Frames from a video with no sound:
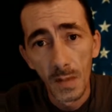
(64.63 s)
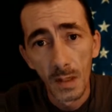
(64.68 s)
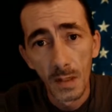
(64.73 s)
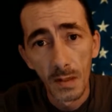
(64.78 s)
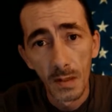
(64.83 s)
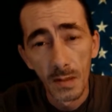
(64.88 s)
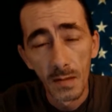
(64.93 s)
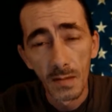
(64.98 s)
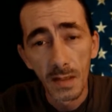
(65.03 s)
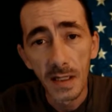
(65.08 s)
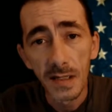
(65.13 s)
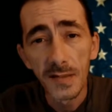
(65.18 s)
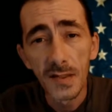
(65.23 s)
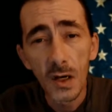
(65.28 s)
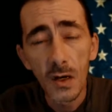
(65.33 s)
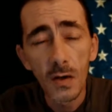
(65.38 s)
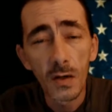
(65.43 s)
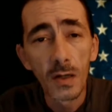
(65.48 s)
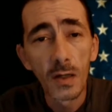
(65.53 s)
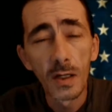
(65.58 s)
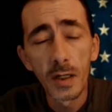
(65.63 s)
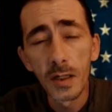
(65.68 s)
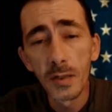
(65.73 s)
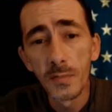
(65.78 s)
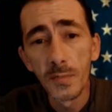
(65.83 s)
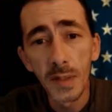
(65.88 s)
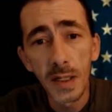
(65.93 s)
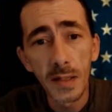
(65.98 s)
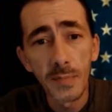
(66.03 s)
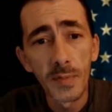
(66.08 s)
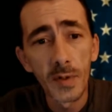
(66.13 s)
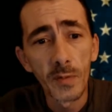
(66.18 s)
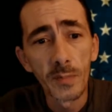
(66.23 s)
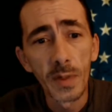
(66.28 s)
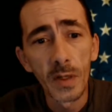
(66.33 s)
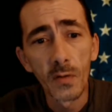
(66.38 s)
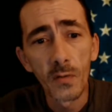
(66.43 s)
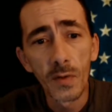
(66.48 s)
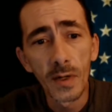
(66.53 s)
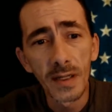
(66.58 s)
These aren't good people,
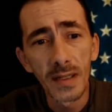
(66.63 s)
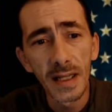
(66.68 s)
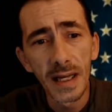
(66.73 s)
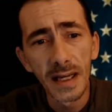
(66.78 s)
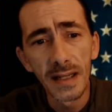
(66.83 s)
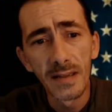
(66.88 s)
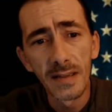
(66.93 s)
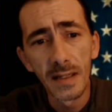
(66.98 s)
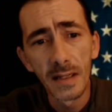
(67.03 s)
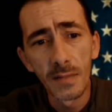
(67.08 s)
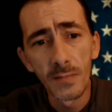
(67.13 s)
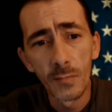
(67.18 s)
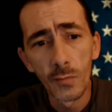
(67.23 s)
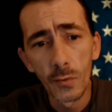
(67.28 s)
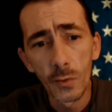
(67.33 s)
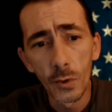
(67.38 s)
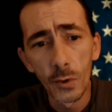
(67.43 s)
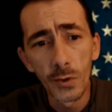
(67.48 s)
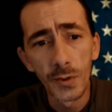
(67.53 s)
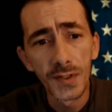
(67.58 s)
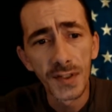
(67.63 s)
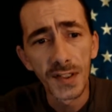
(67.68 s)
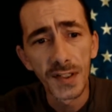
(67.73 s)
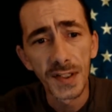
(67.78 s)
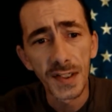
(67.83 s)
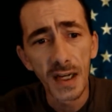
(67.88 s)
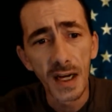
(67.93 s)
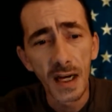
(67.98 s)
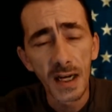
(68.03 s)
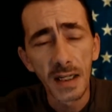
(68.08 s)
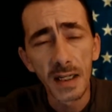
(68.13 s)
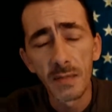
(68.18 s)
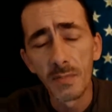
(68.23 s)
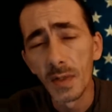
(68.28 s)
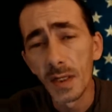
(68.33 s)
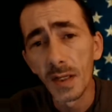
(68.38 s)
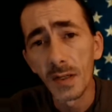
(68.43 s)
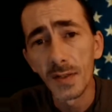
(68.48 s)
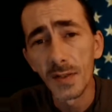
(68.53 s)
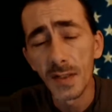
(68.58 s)
but we're letting them rule society
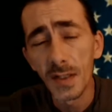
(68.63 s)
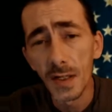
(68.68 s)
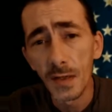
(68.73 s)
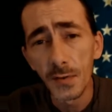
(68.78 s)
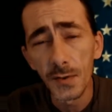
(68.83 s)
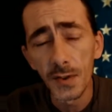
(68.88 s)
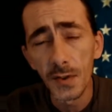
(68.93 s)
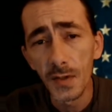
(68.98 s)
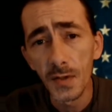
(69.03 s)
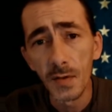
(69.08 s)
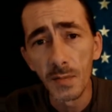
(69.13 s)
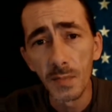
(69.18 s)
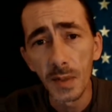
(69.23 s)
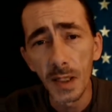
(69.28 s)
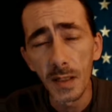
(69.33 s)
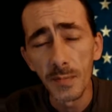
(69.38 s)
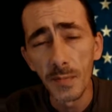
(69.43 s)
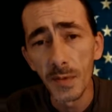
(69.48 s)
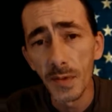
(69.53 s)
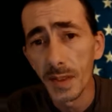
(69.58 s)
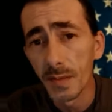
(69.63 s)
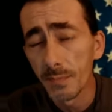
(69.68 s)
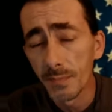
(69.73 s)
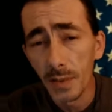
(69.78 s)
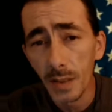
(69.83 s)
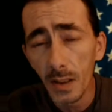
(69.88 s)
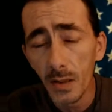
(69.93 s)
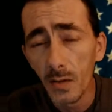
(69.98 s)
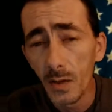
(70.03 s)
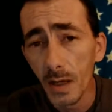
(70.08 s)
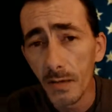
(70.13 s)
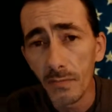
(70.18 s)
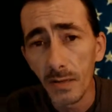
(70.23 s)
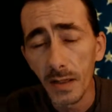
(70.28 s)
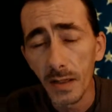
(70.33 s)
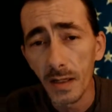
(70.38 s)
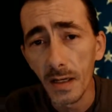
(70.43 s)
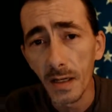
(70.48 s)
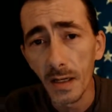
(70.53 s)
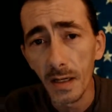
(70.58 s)
because those are the people that blew
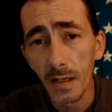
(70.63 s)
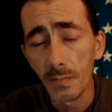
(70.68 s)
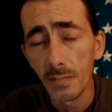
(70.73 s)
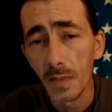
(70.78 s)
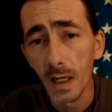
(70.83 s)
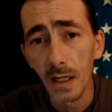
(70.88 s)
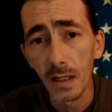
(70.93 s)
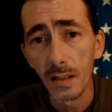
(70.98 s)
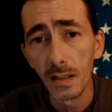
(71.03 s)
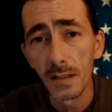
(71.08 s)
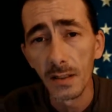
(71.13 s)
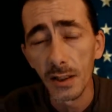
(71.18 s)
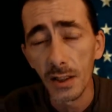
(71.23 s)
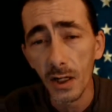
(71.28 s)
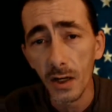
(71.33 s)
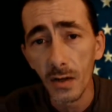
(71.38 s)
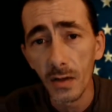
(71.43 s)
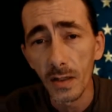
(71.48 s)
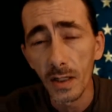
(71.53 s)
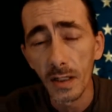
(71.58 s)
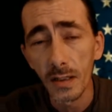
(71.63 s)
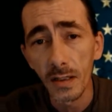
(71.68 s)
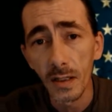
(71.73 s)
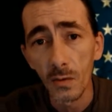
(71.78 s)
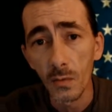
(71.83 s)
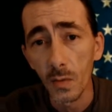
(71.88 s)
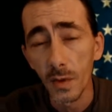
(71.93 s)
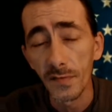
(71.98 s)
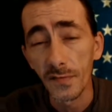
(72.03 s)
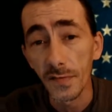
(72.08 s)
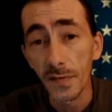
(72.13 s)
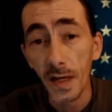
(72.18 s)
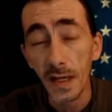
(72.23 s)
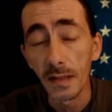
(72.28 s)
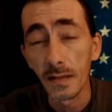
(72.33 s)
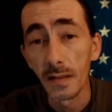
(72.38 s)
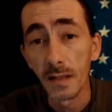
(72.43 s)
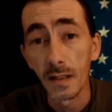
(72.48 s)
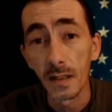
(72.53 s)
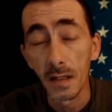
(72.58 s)
everything up down in Charlotte that were
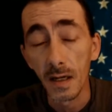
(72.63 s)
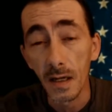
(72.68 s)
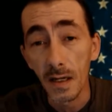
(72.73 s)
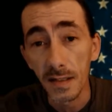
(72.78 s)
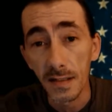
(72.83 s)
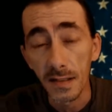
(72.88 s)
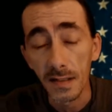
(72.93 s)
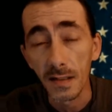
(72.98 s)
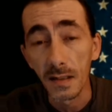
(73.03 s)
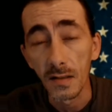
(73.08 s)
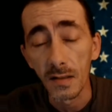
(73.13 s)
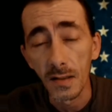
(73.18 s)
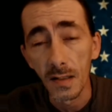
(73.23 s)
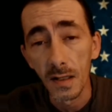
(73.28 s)
fighting the Nazis.